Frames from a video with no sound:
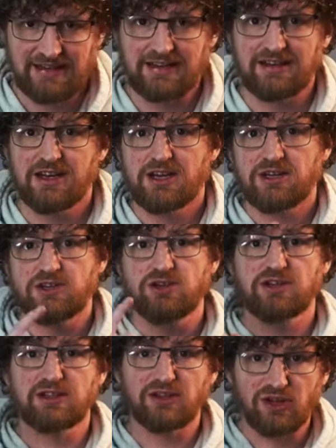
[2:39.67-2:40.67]
and
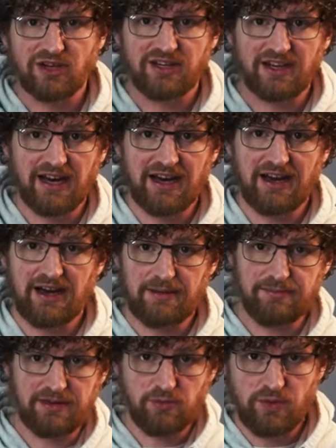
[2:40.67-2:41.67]
you can look
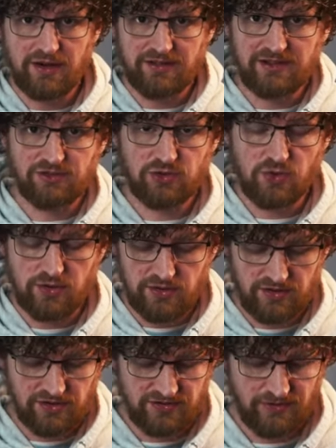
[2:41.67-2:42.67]
up in one of these
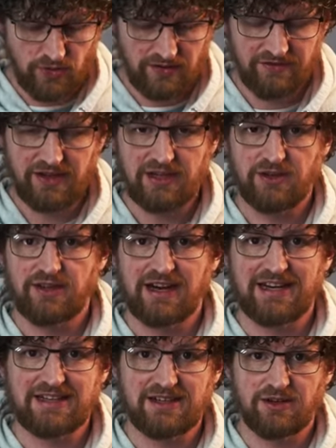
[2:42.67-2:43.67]
corners for a video that
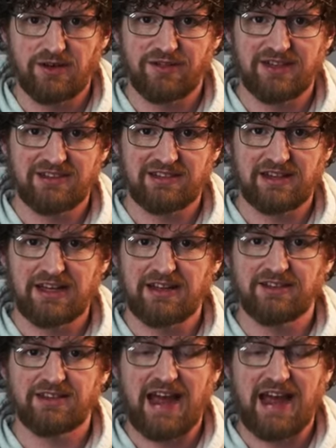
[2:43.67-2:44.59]
I did on this lens.